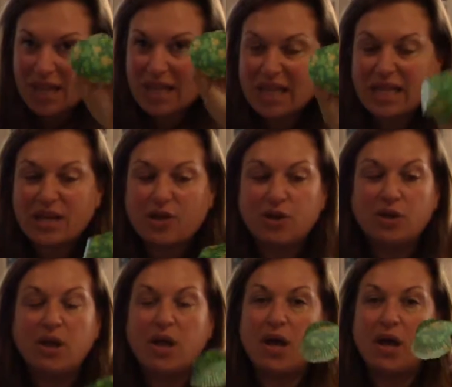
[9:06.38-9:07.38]

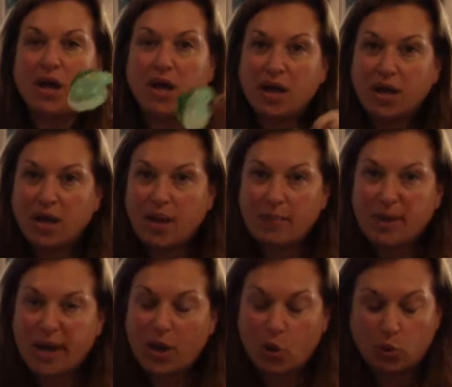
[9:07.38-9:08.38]
little
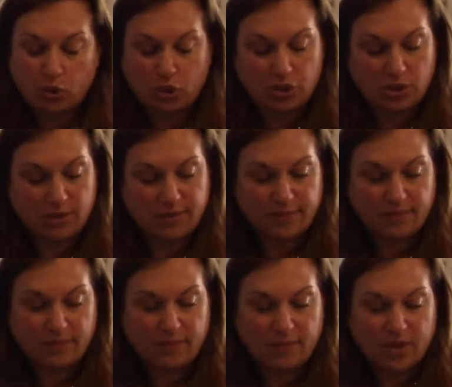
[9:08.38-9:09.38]
cupcake holders
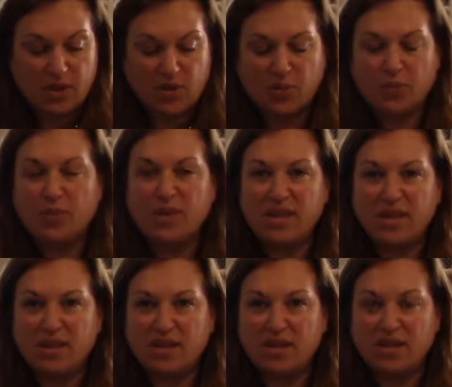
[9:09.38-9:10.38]

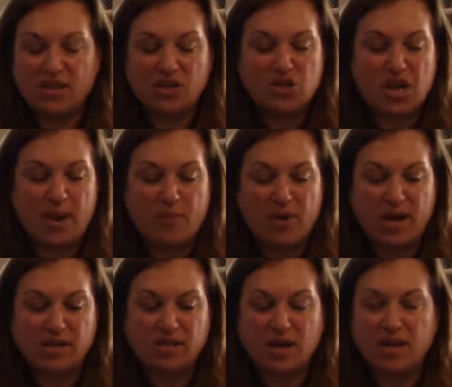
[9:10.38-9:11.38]
with the
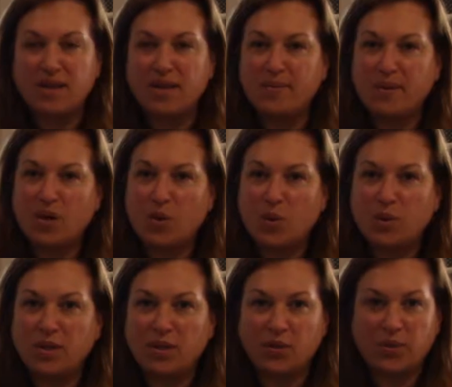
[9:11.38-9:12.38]
shamrocks on them in gold
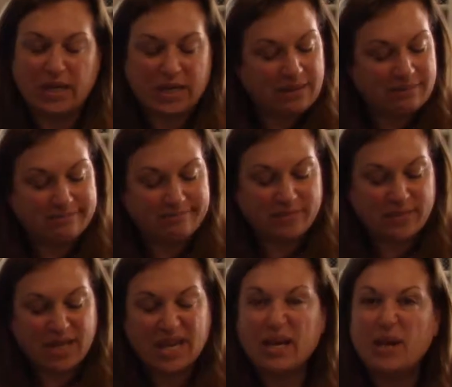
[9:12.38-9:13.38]
and green.
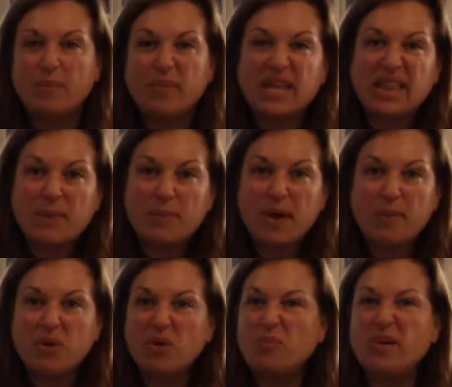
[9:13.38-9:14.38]
Pick them
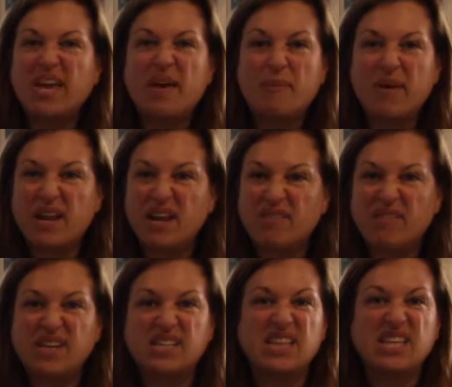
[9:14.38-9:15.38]
up. You can pick up any of
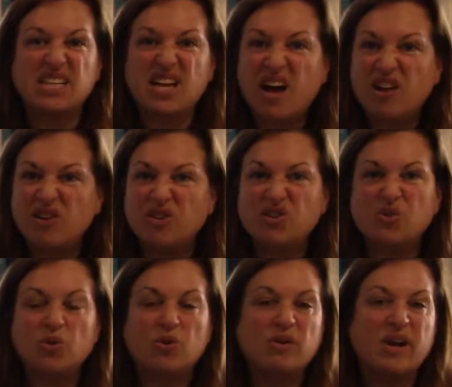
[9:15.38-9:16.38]
these at the dollar
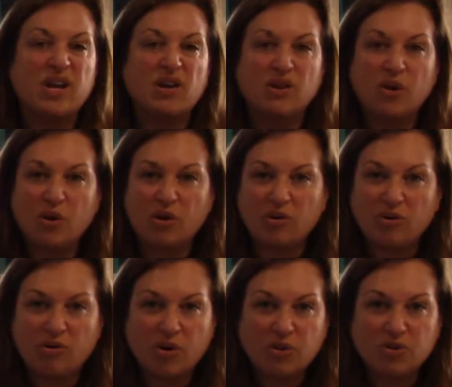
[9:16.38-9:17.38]
store, at your local
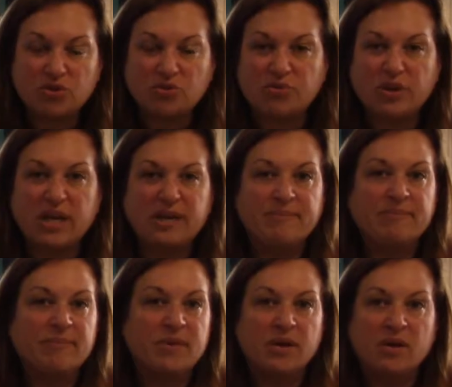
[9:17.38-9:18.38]
grocery,
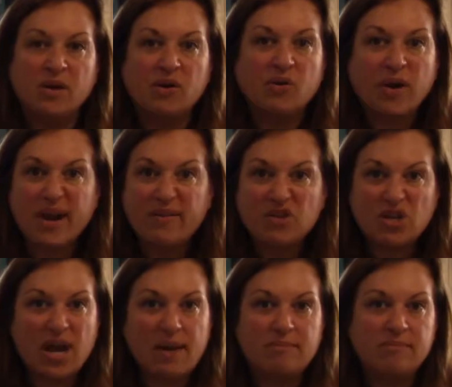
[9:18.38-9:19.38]
craft
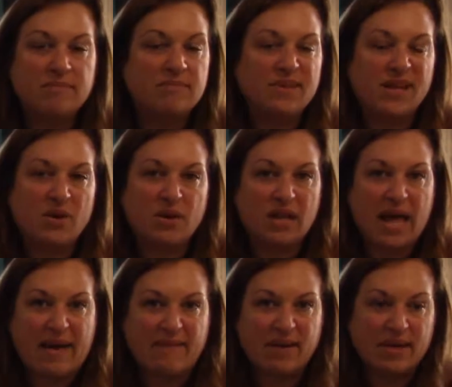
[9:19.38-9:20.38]
shop. They all
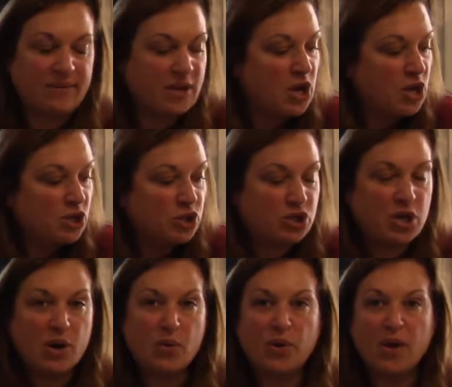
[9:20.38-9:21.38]
have it.
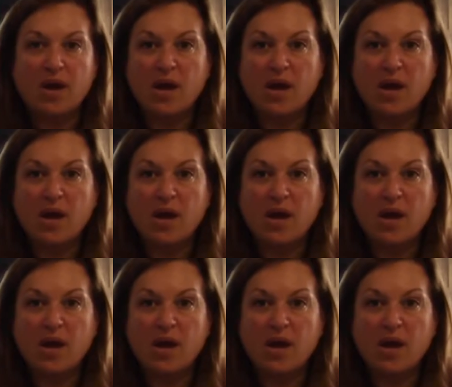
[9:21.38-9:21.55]
So